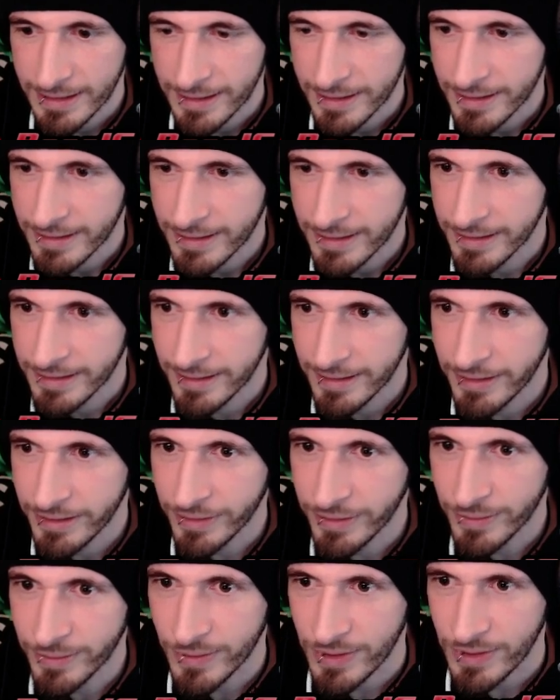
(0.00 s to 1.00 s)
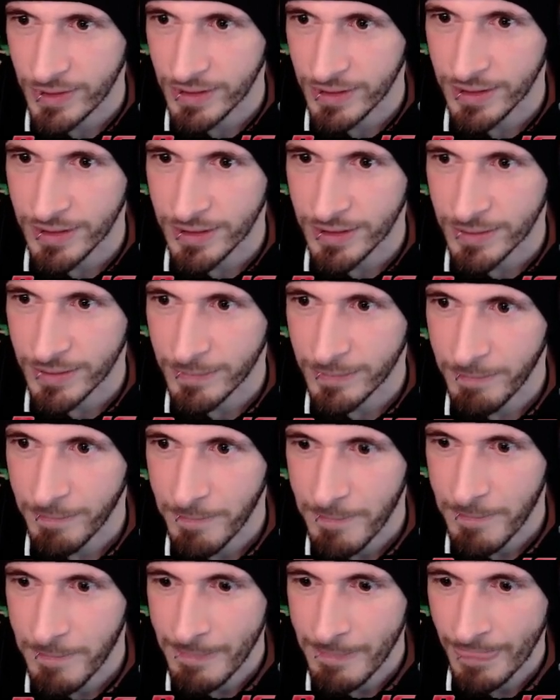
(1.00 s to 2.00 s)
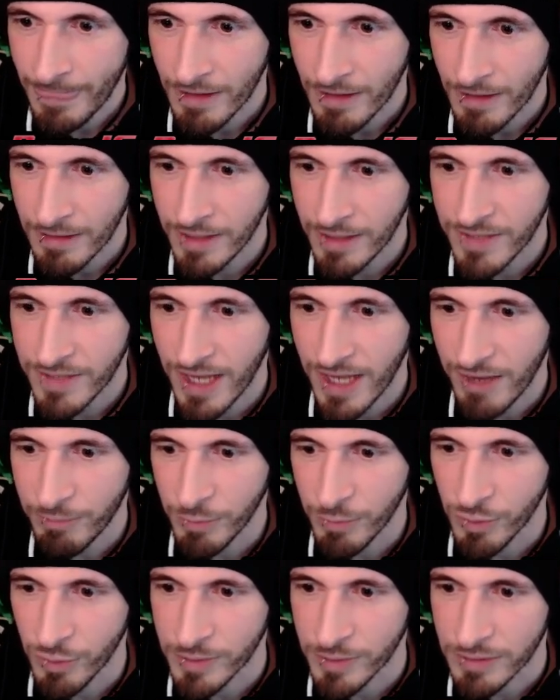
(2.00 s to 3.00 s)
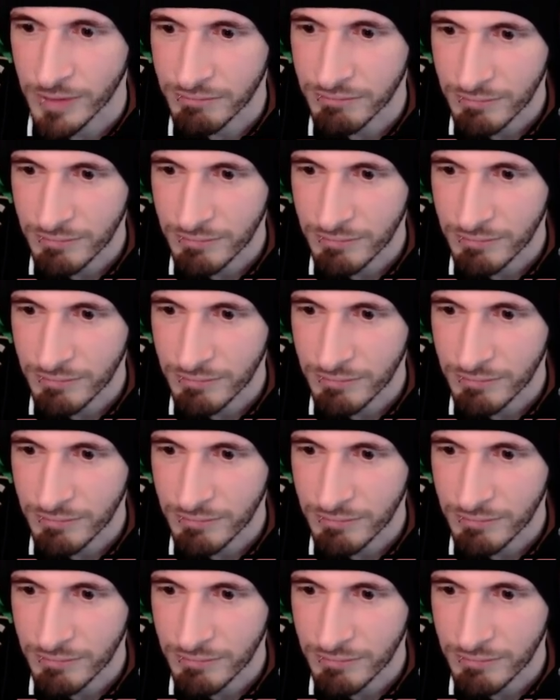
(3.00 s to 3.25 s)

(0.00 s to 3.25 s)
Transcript: Oh, good. Left half movement.